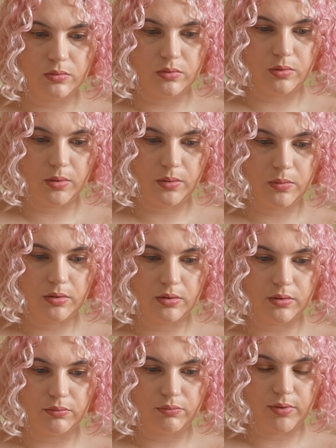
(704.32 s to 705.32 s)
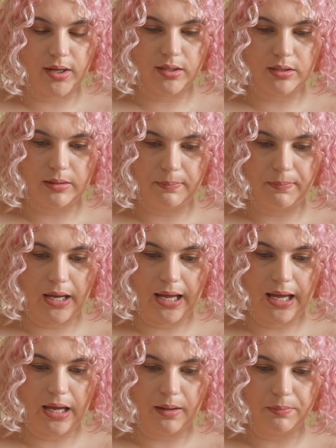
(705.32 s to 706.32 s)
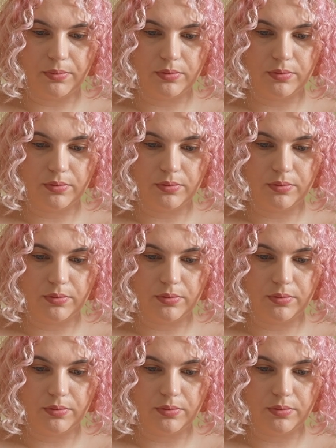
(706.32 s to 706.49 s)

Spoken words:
Do I want the red to pop?